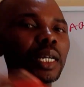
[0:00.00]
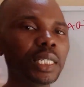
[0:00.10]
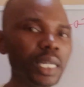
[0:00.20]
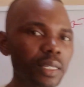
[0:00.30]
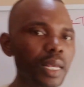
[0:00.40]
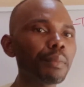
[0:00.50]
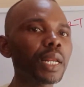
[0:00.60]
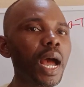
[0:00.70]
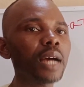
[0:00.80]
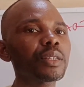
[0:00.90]
the
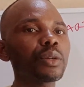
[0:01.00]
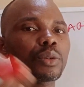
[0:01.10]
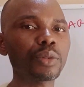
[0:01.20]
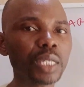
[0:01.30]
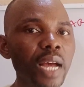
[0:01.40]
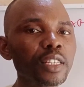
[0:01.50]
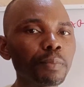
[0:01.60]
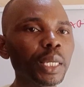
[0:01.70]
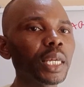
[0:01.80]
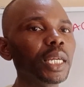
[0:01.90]
examiner asks you to start
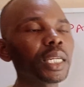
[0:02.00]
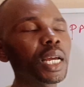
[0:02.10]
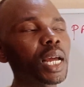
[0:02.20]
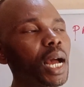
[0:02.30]
speaking,